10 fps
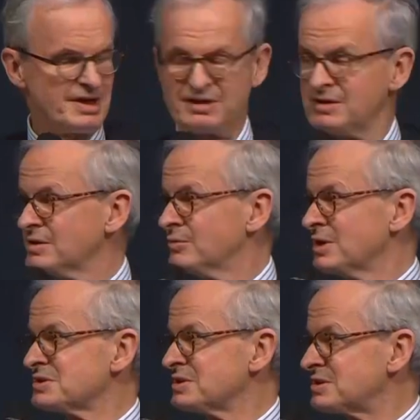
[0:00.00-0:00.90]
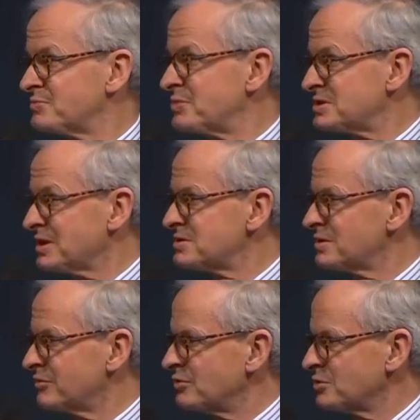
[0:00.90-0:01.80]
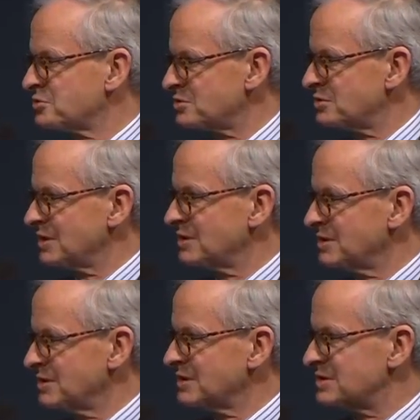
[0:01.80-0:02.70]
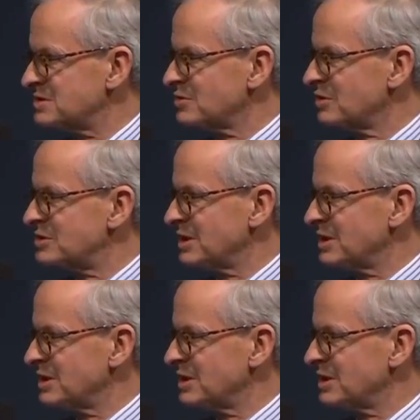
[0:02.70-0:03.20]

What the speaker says: and once it's presented, of course, then it is on the